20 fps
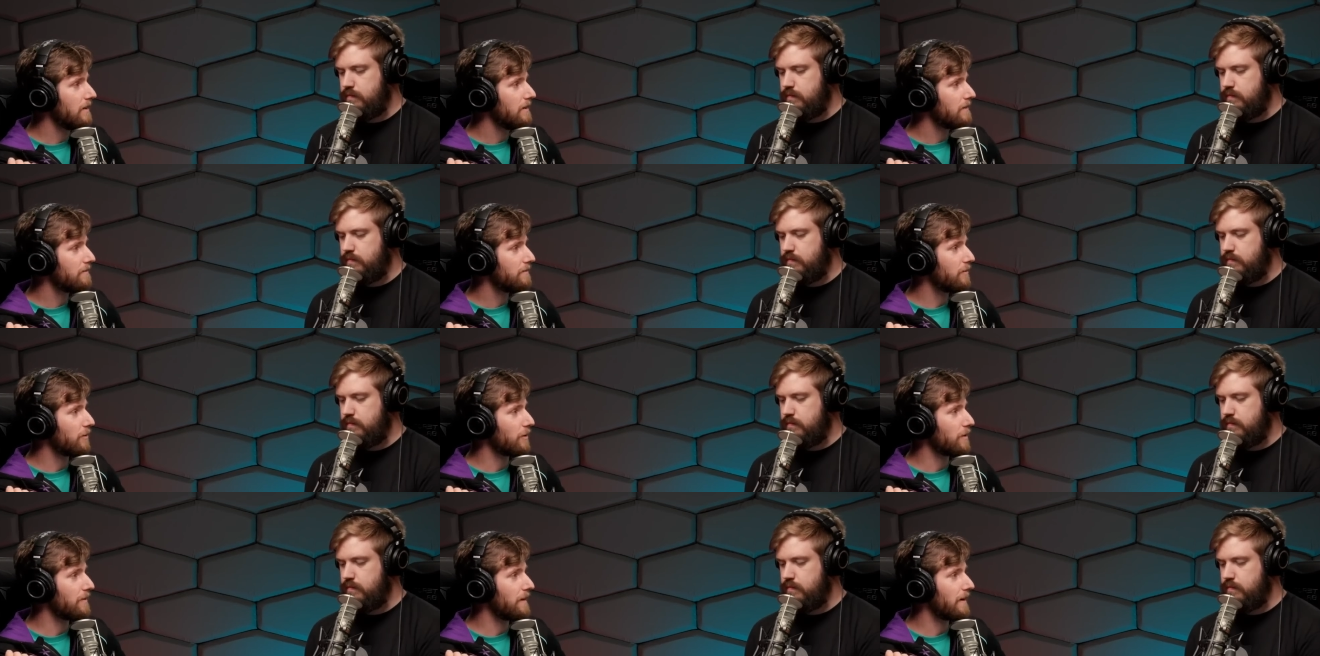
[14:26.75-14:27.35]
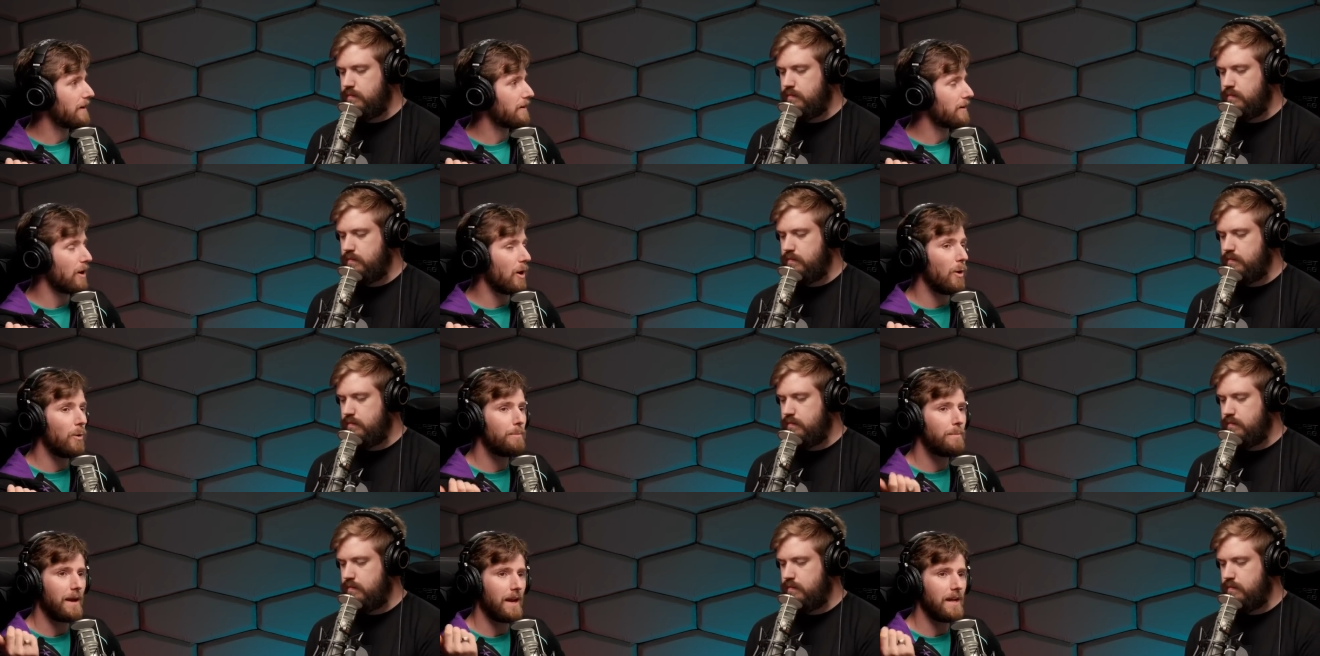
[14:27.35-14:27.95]
Speaker 1: for their
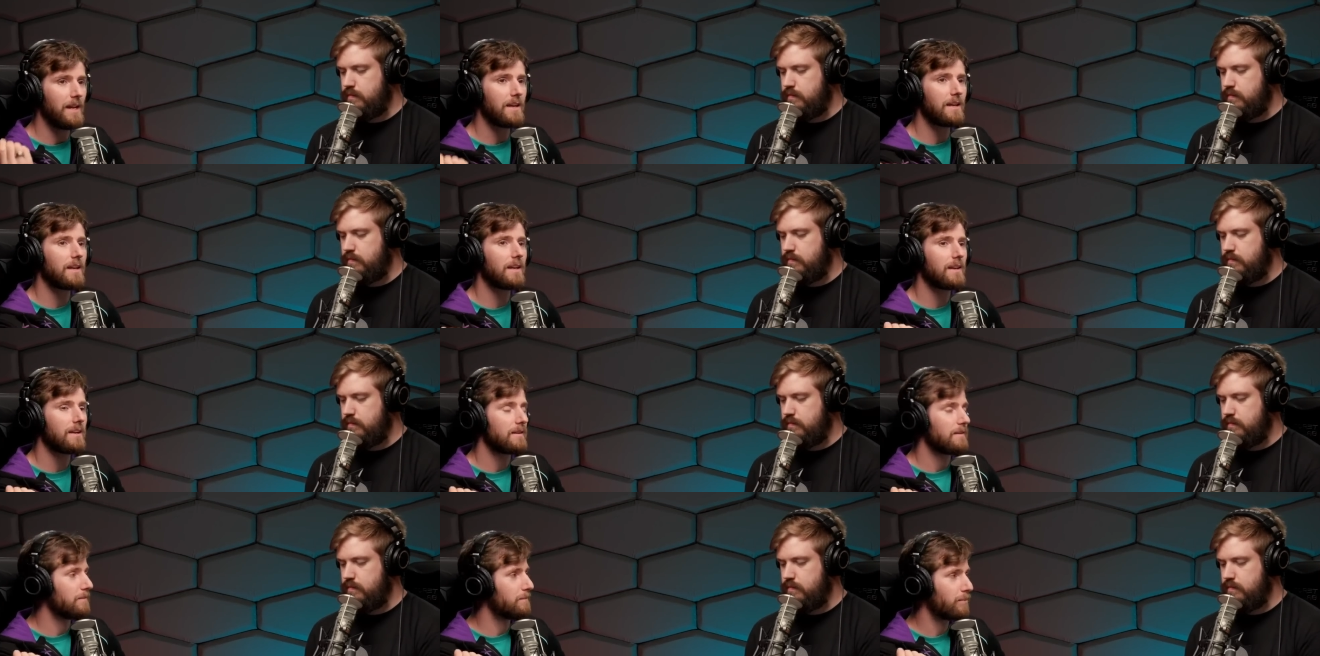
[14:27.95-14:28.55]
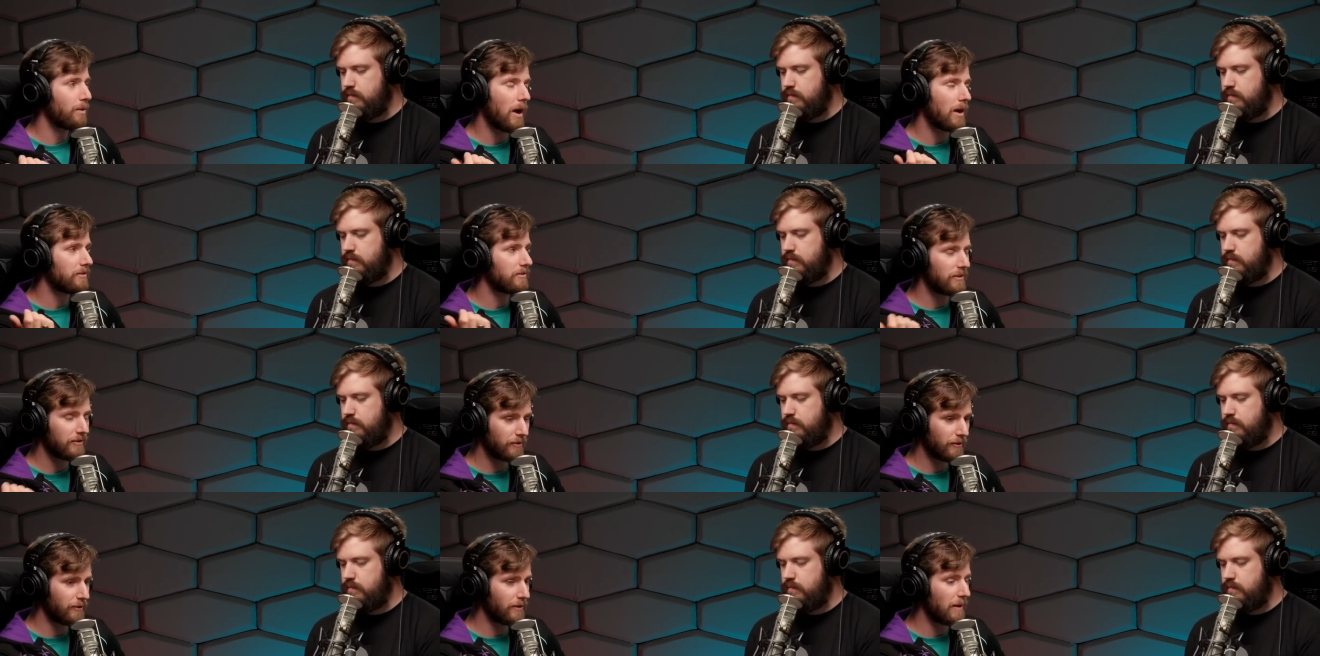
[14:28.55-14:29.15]
opaque
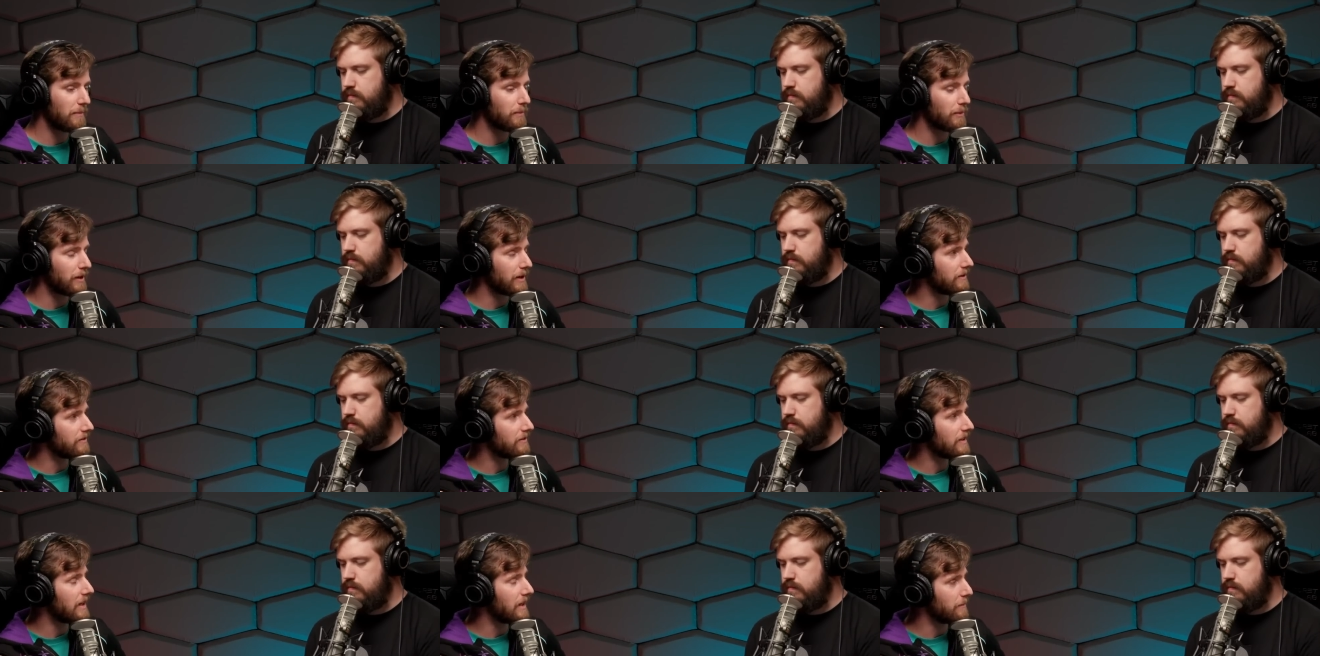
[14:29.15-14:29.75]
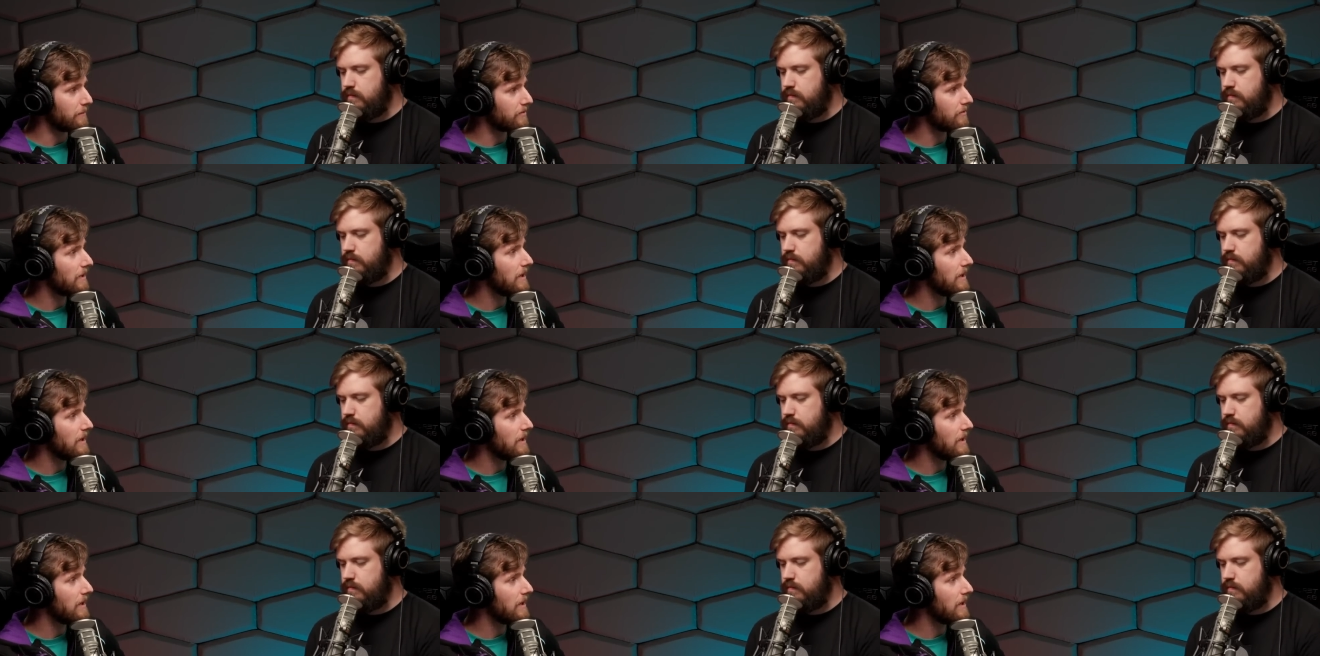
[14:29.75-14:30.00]
processor numbering schemes,